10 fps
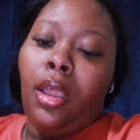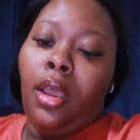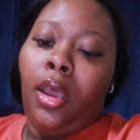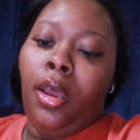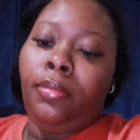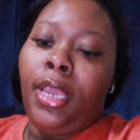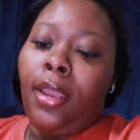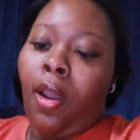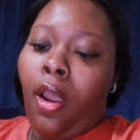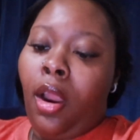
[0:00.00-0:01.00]
Um, they
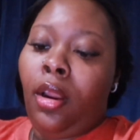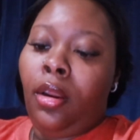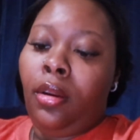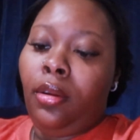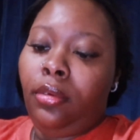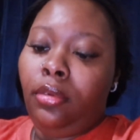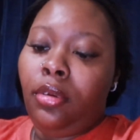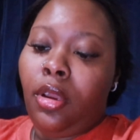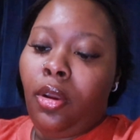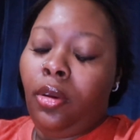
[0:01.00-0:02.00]
are, you
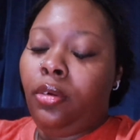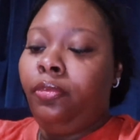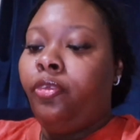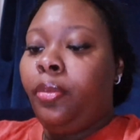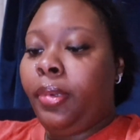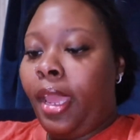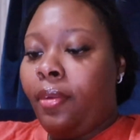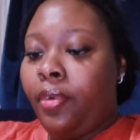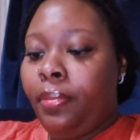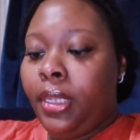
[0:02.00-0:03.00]
know, for black
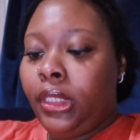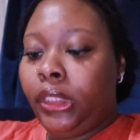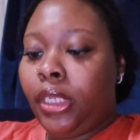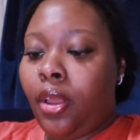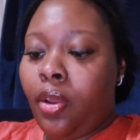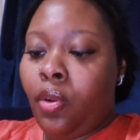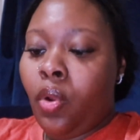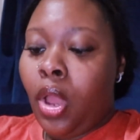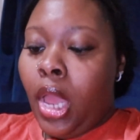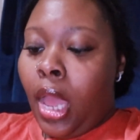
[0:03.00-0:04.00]
women. So
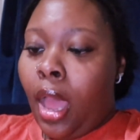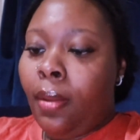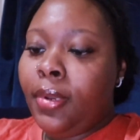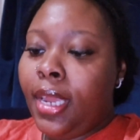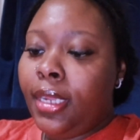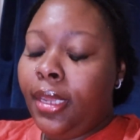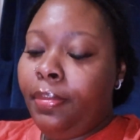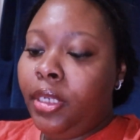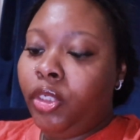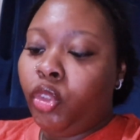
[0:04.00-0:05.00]
I'm like, let
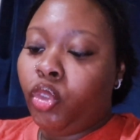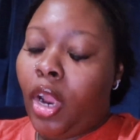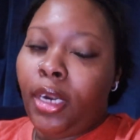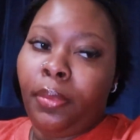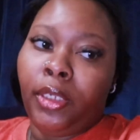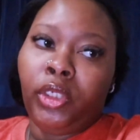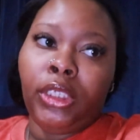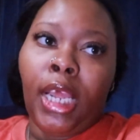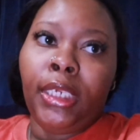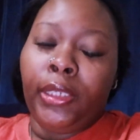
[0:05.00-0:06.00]
me just try the blush because
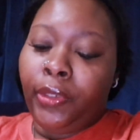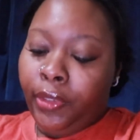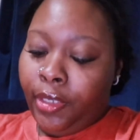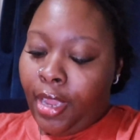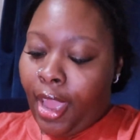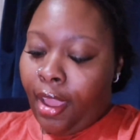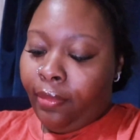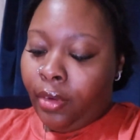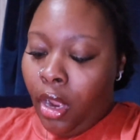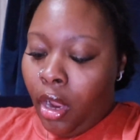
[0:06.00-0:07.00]
I literally have
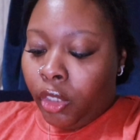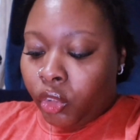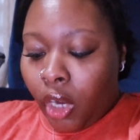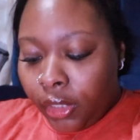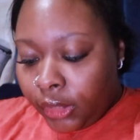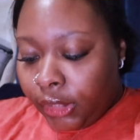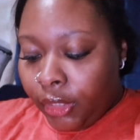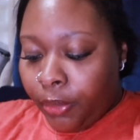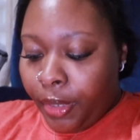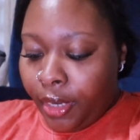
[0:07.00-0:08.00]
Charlotte
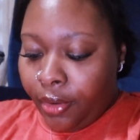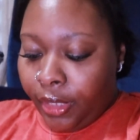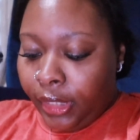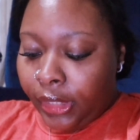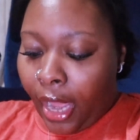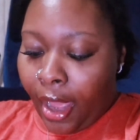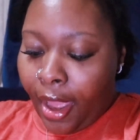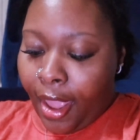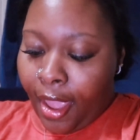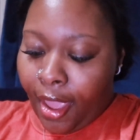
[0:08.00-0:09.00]
Tilbury's, I
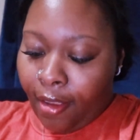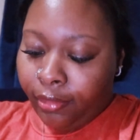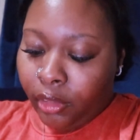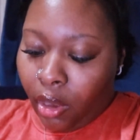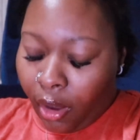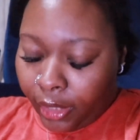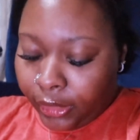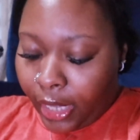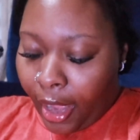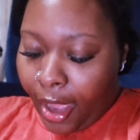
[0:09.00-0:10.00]
have Tarte,
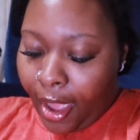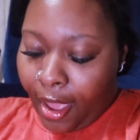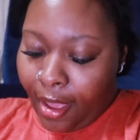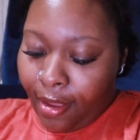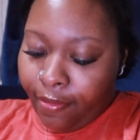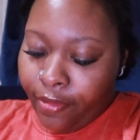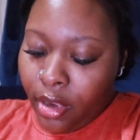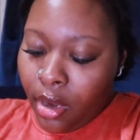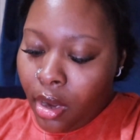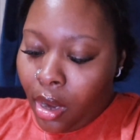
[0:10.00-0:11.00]
I have
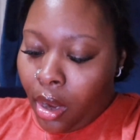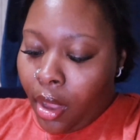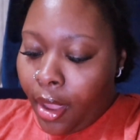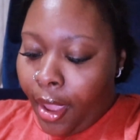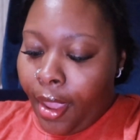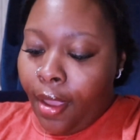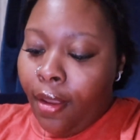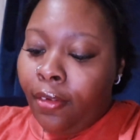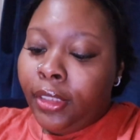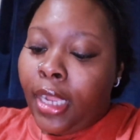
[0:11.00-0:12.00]

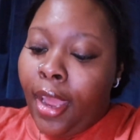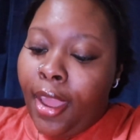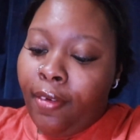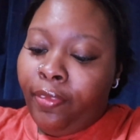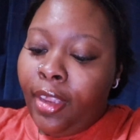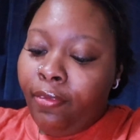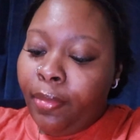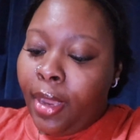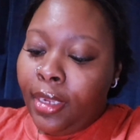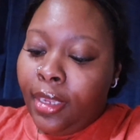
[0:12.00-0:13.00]
Elves, I have
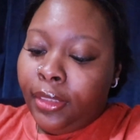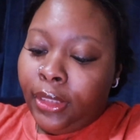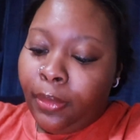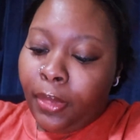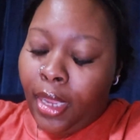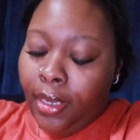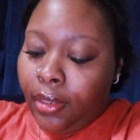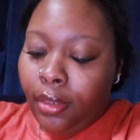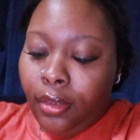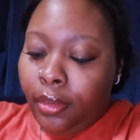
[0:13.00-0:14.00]
everybody else's. I'm like,
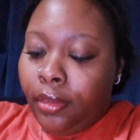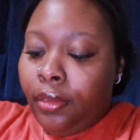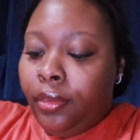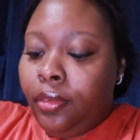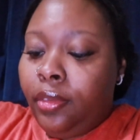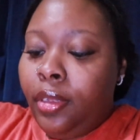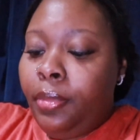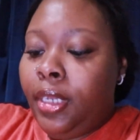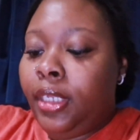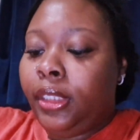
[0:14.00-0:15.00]
uh-uh, let me
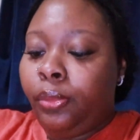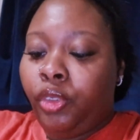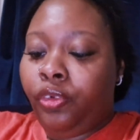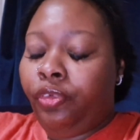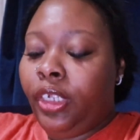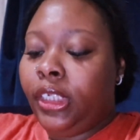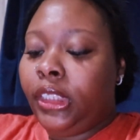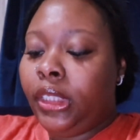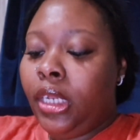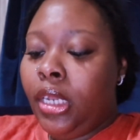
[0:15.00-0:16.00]
get some Juvia's.
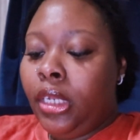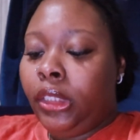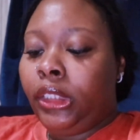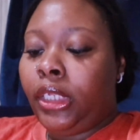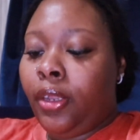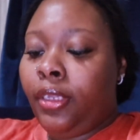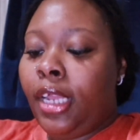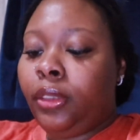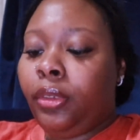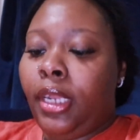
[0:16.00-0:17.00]
So
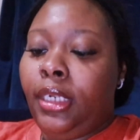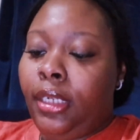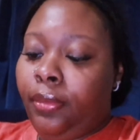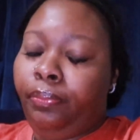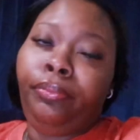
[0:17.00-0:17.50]
that's what I did.